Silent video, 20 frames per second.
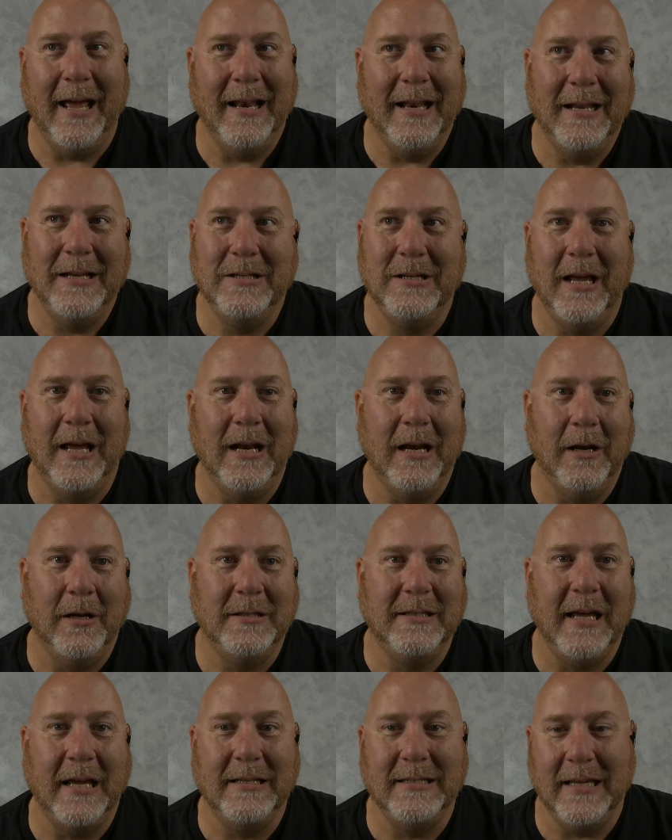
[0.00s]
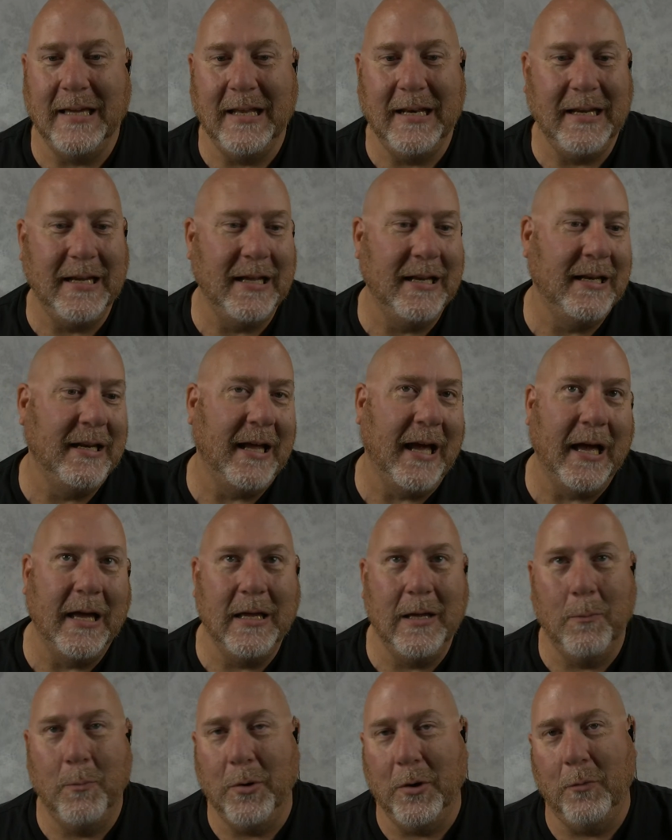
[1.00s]
And it takes any
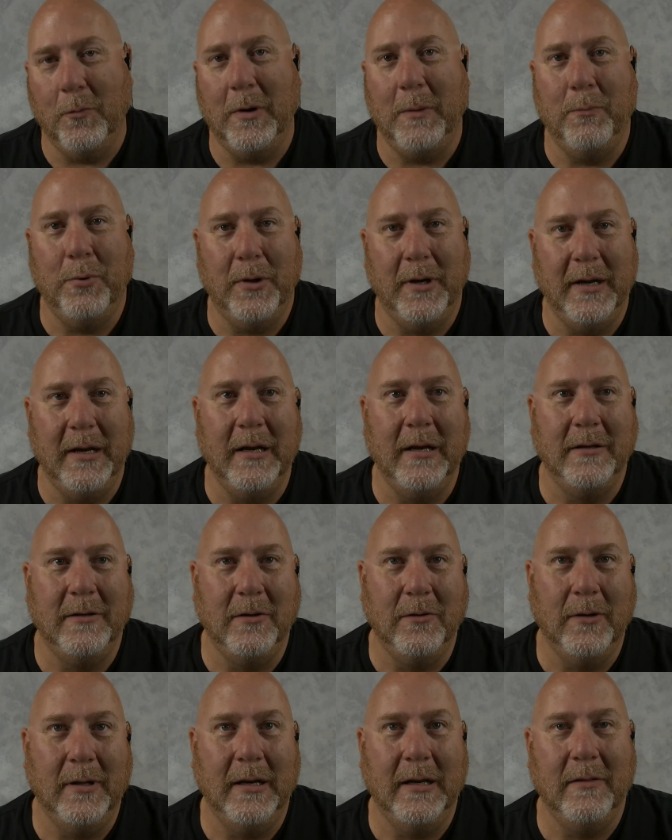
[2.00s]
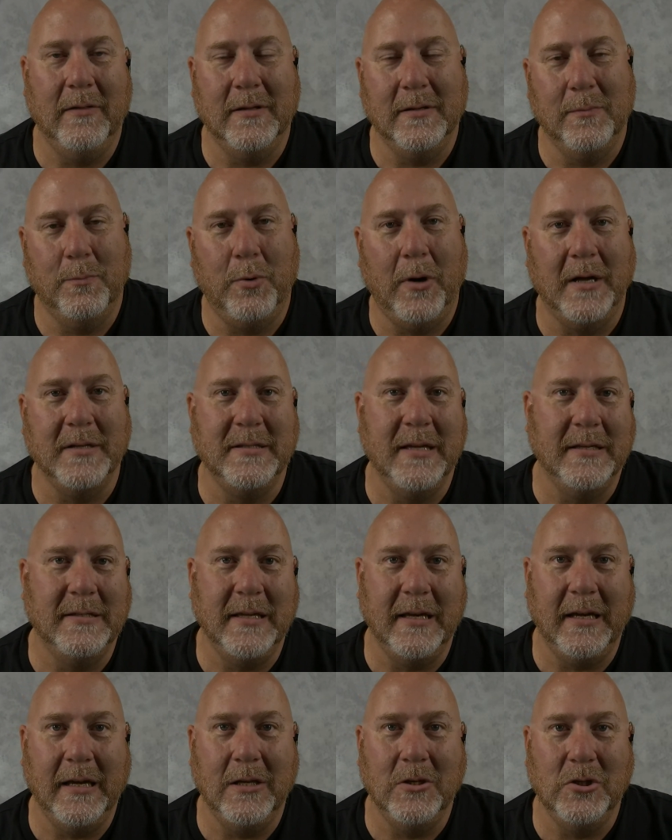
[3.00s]
NDI input we put into it in the
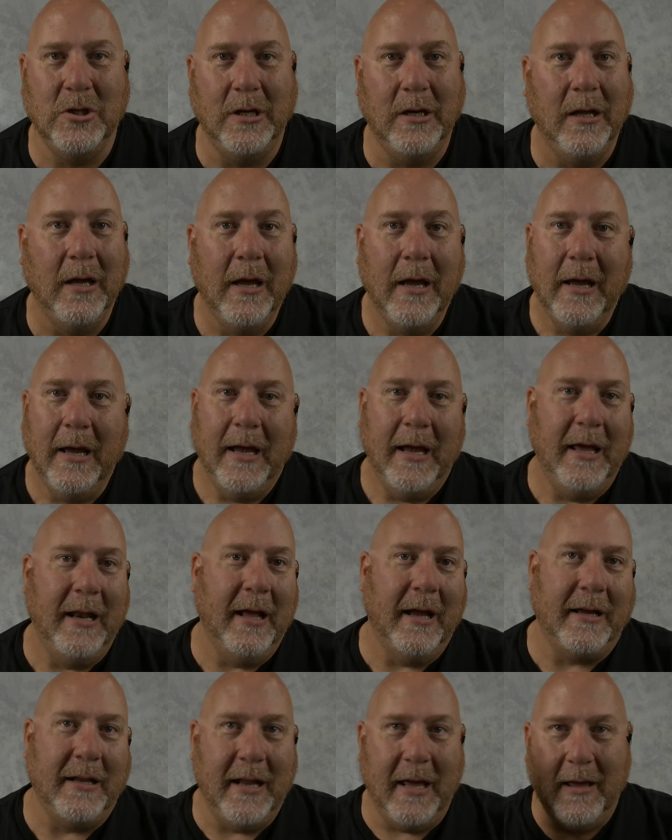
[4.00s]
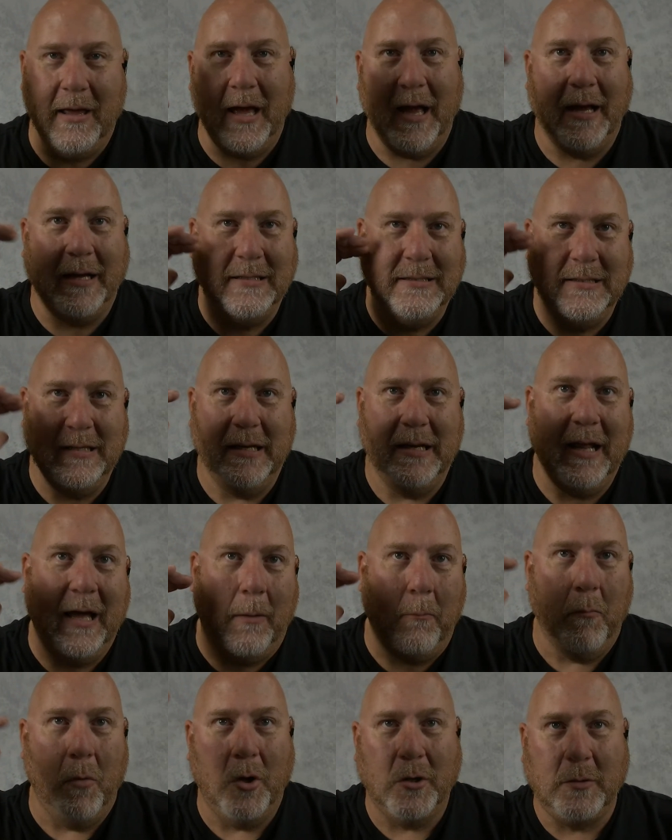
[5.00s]
processing engine, and I could send
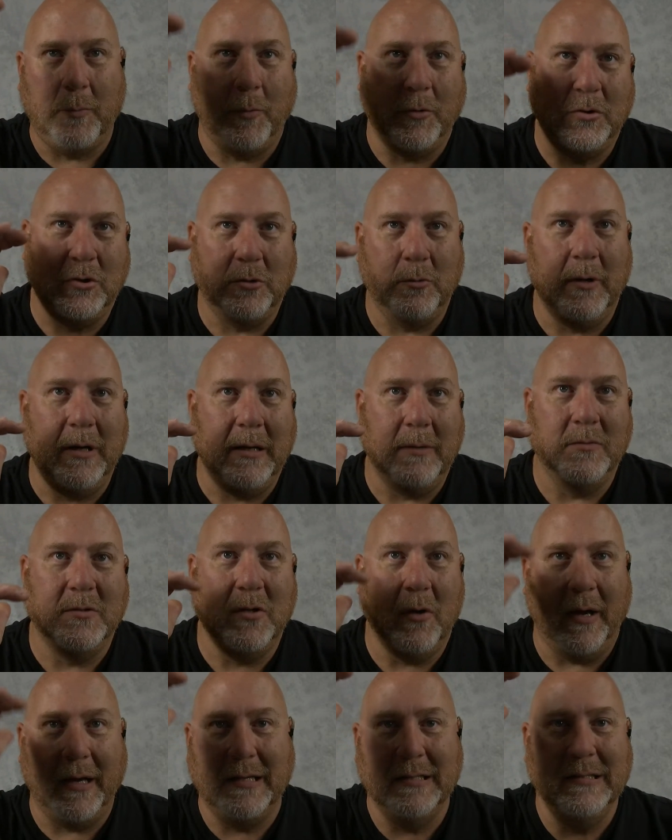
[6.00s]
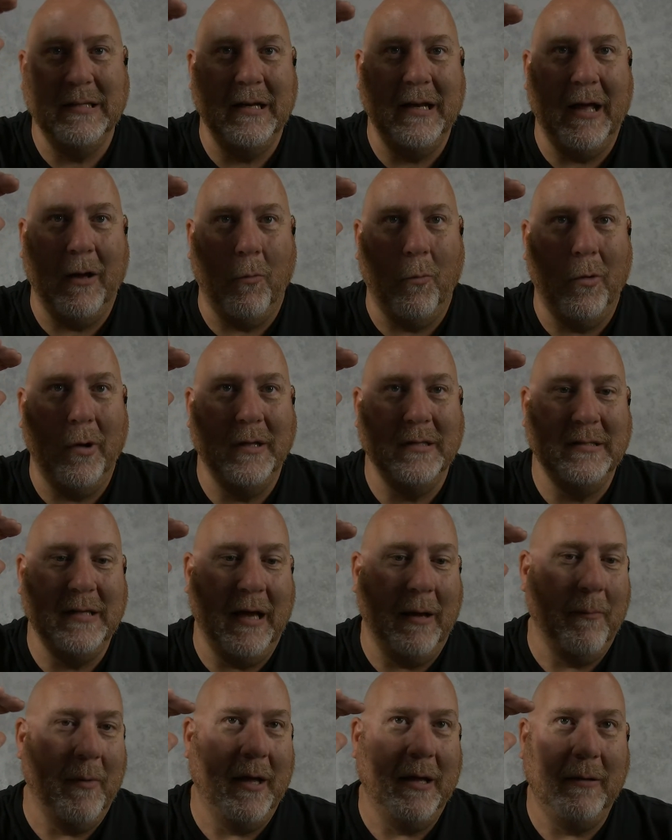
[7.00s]
out multiple streams. So I could send out one,
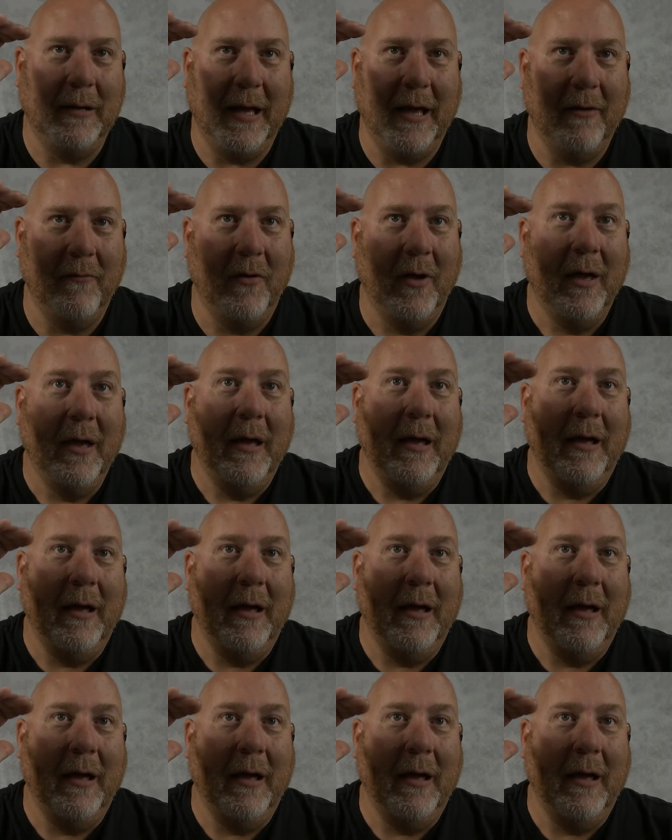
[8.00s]
say I might have